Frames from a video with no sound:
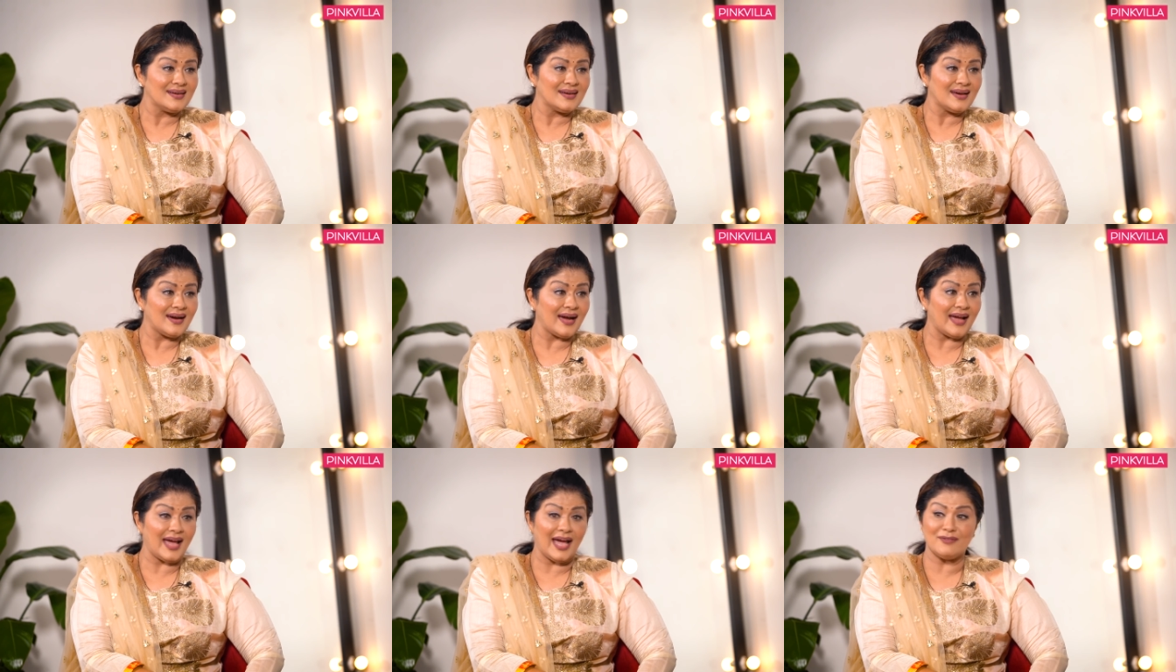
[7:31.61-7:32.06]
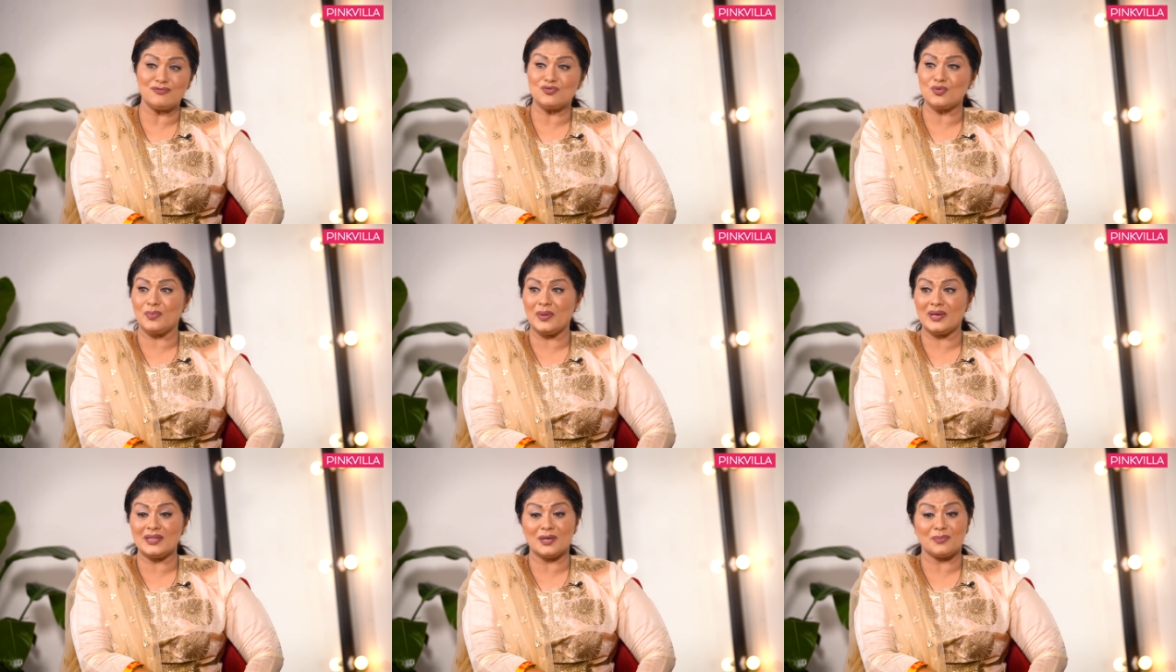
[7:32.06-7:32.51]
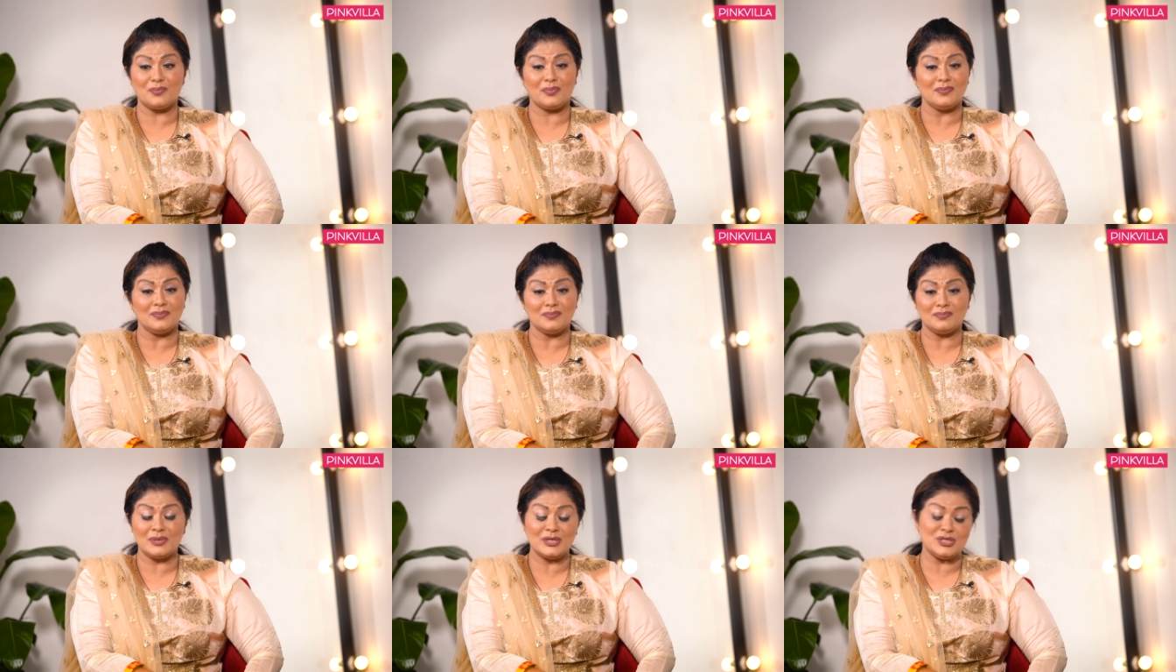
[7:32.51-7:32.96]
Hmm. I have to pay that
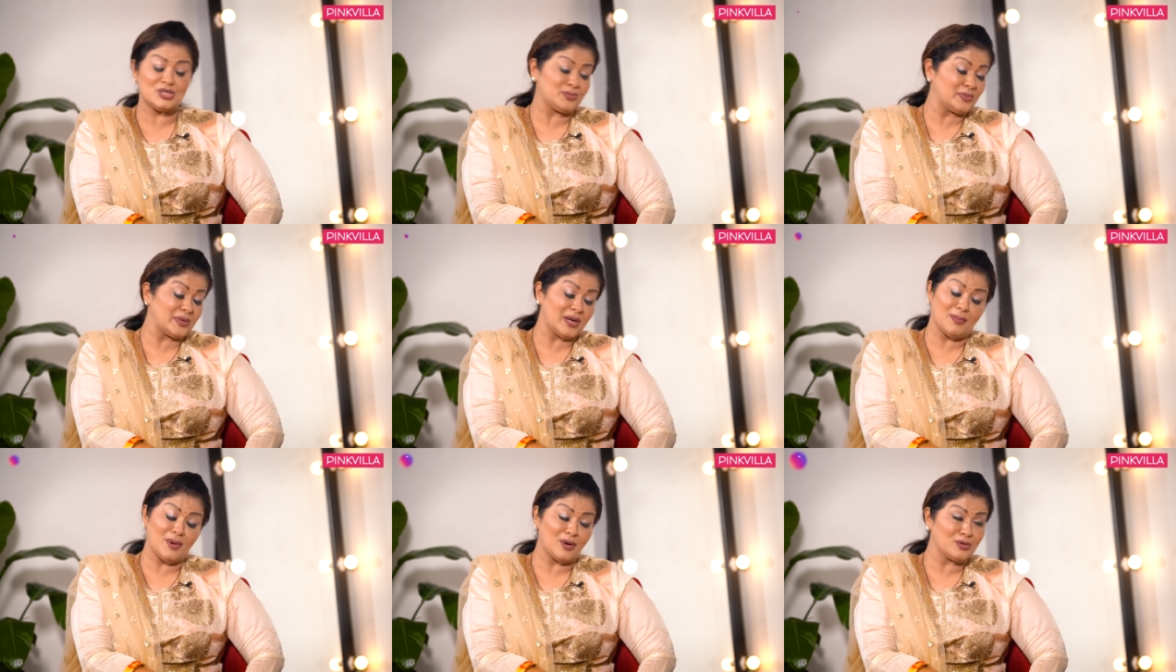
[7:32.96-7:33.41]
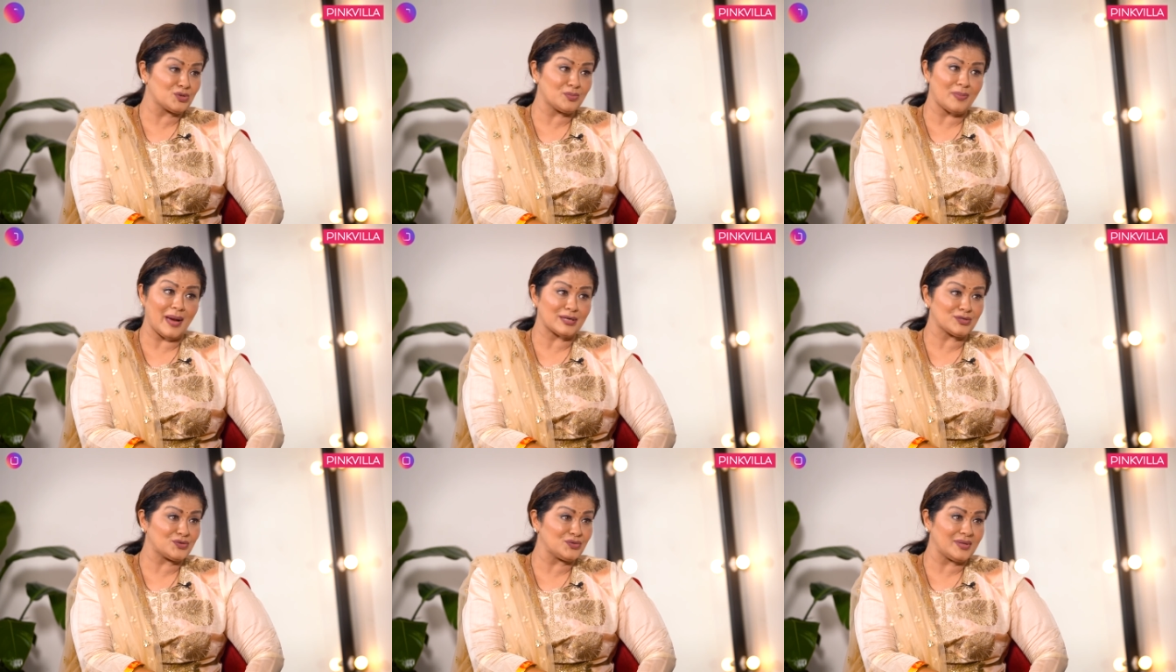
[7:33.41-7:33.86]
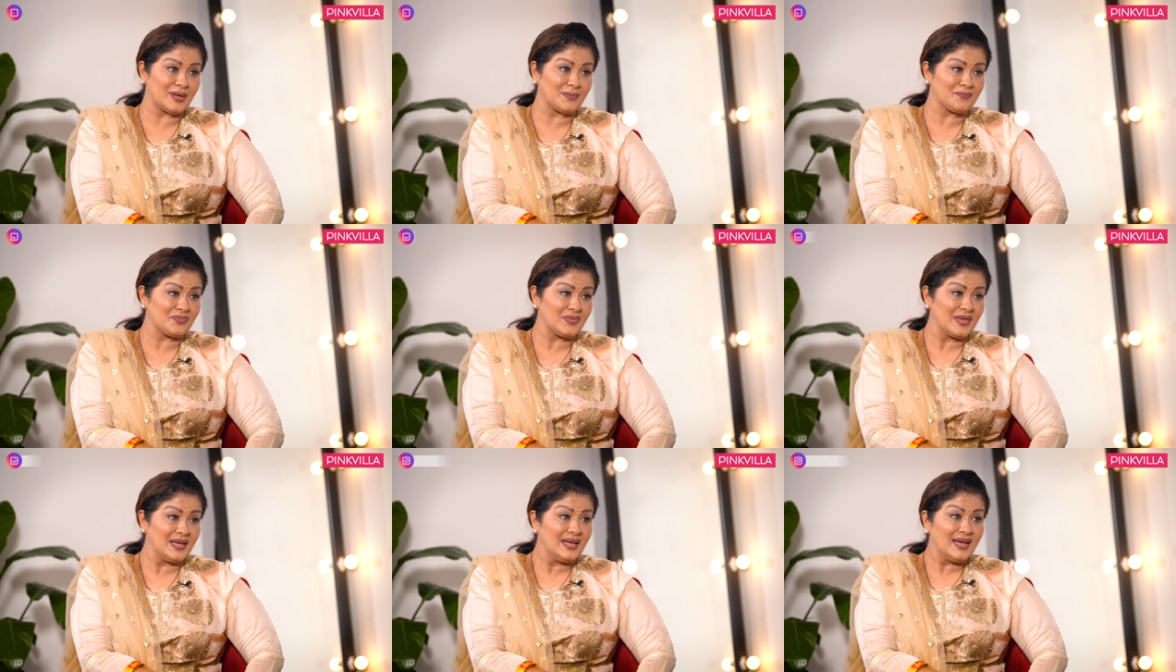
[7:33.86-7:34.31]
principal amount back to them.
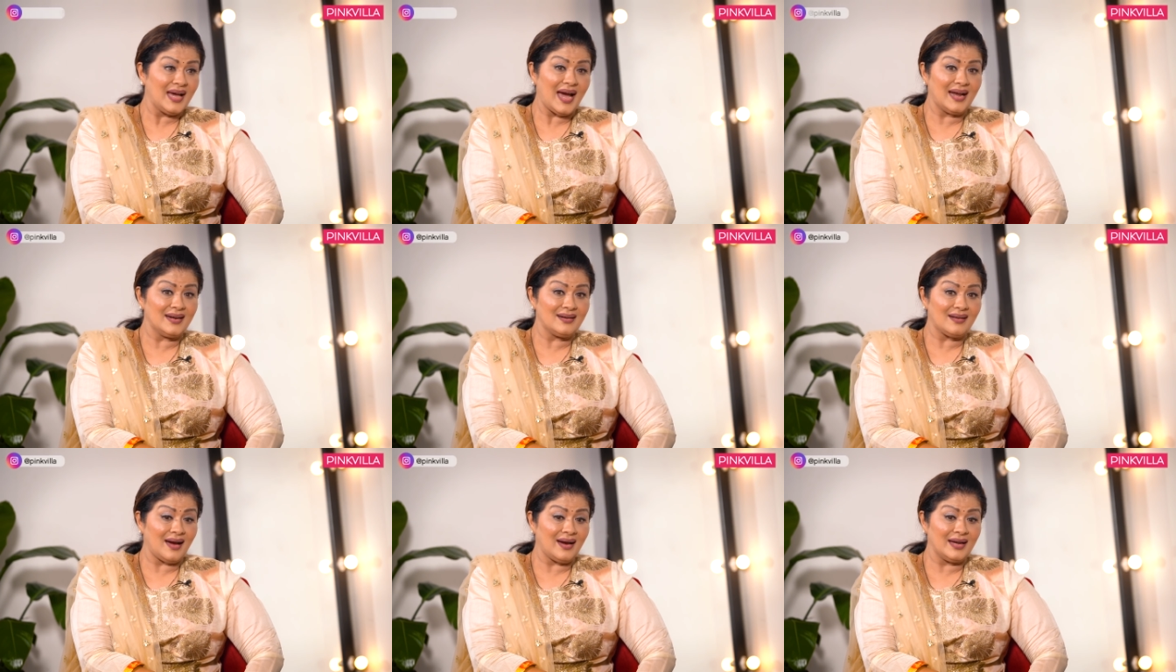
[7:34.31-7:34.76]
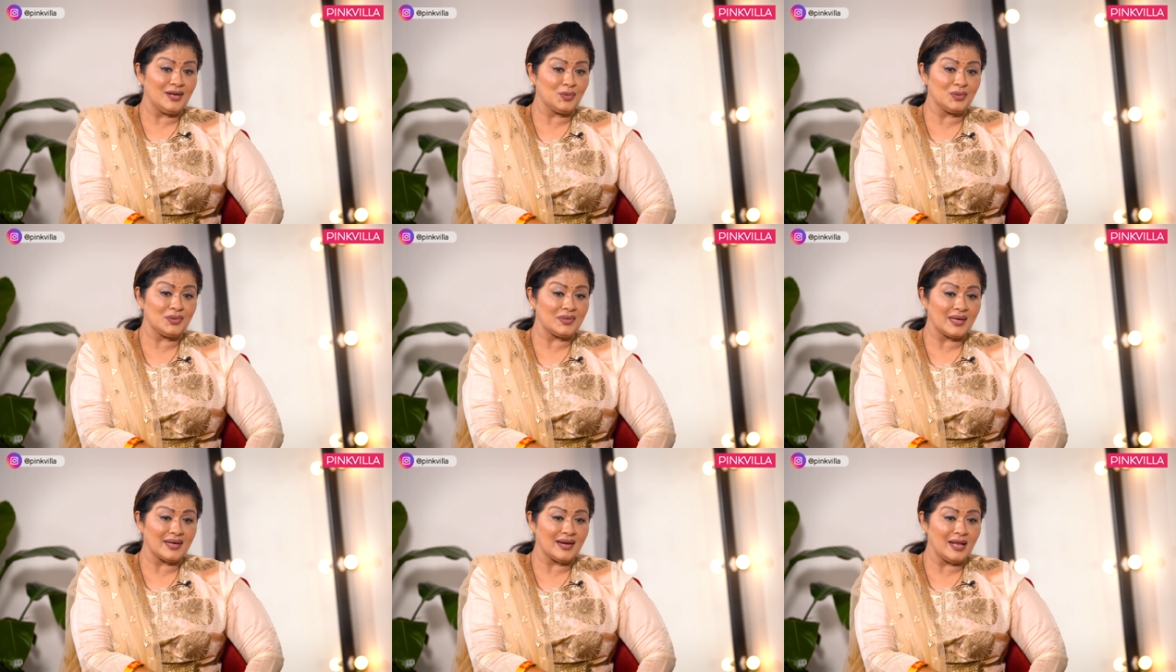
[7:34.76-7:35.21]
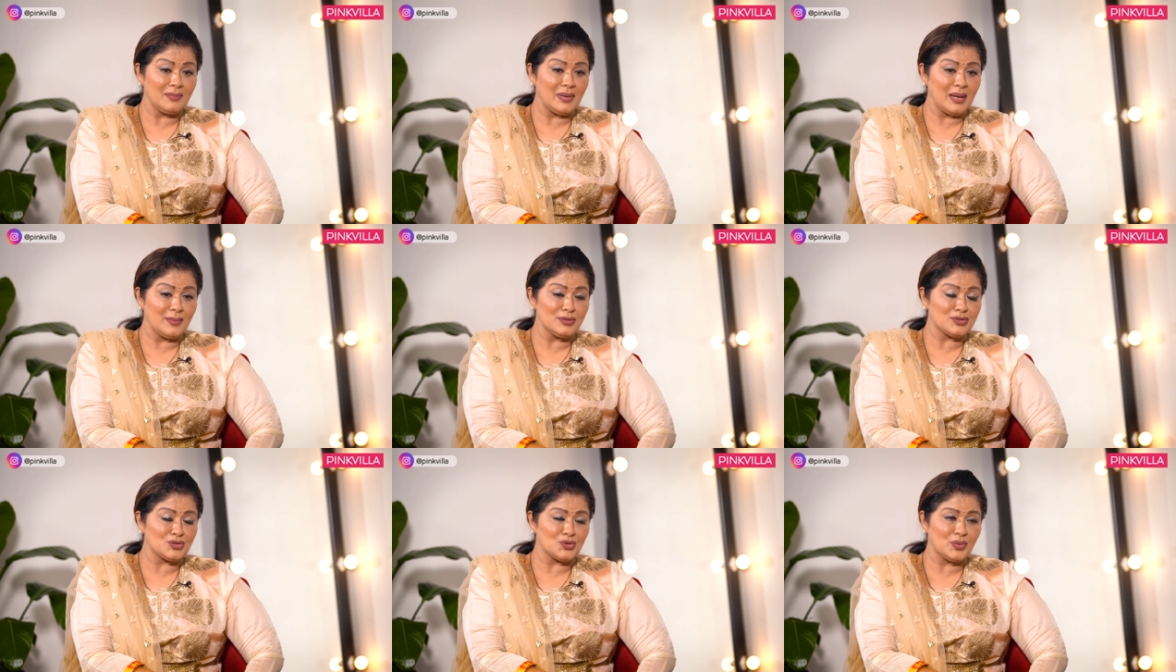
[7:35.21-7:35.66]
And I don't think I'll
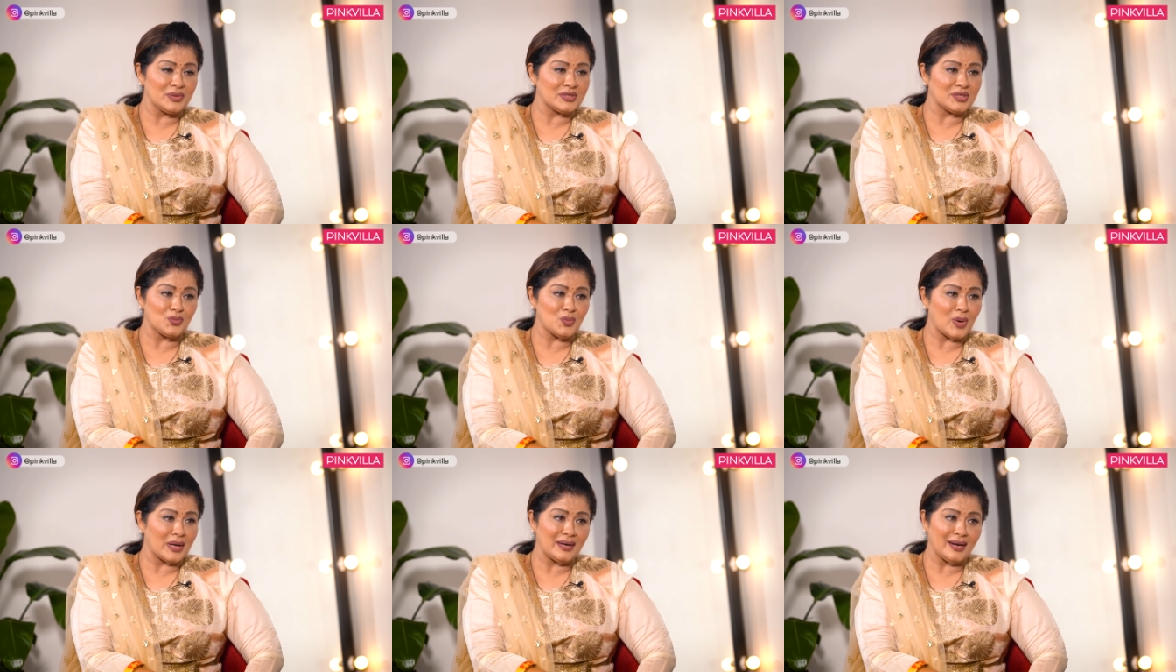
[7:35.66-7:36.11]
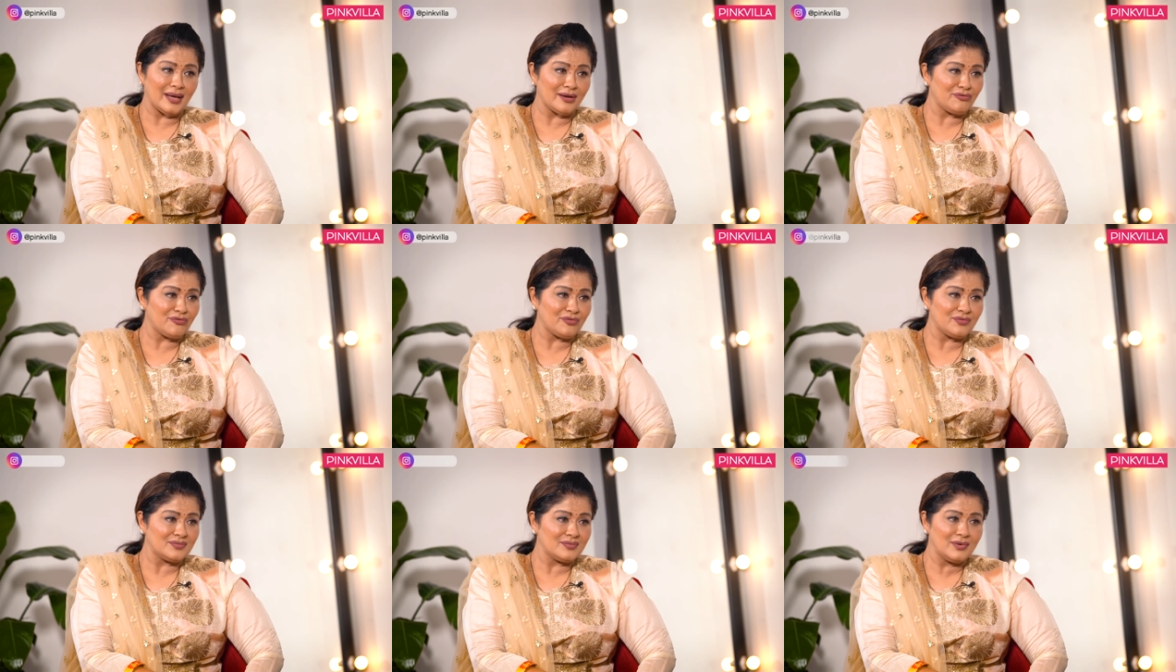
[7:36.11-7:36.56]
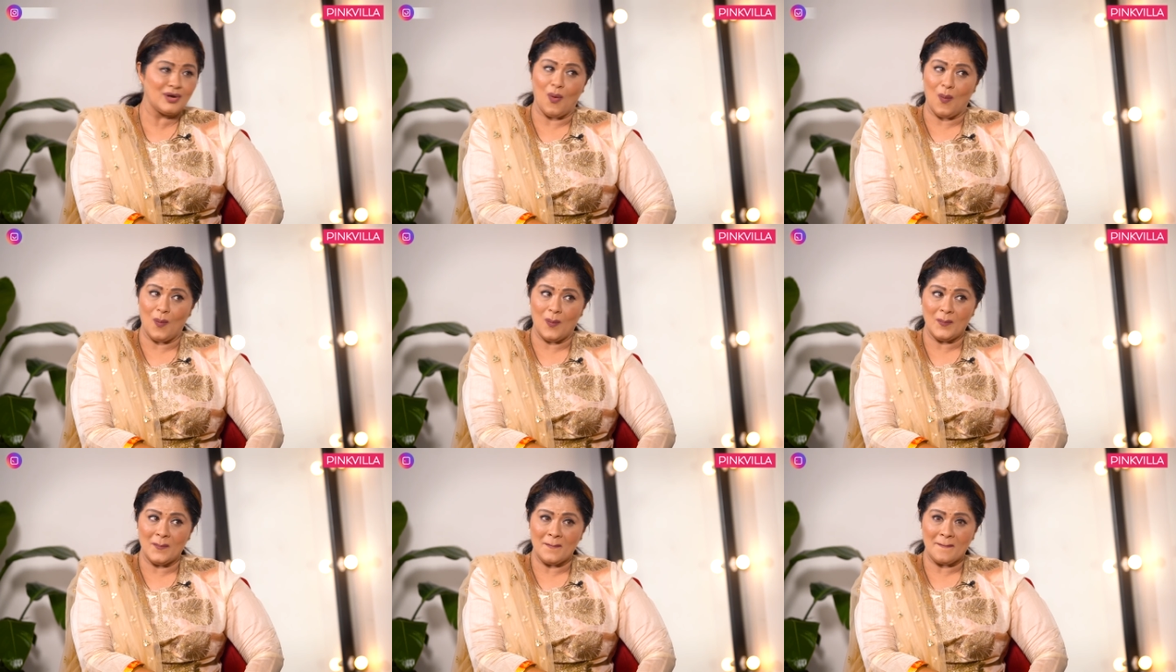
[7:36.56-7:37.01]
be able to do it in one life. No.